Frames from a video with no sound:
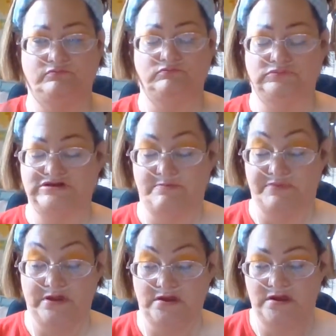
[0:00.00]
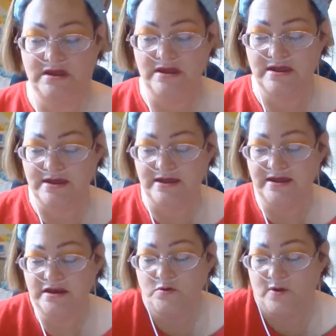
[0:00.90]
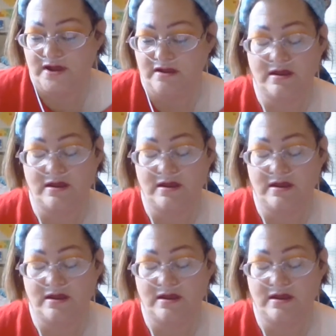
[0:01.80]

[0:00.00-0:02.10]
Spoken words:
something. Anyway,